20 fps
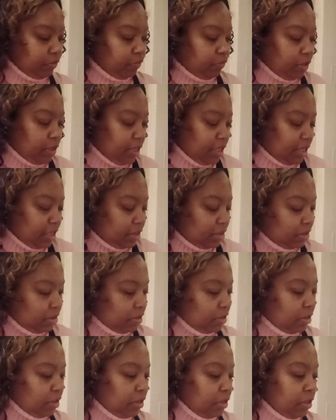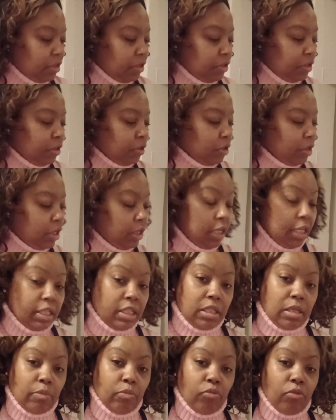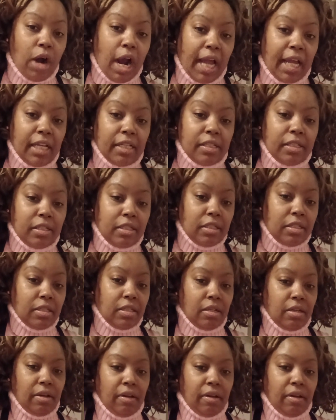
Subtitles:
for this. You're going to need some rice.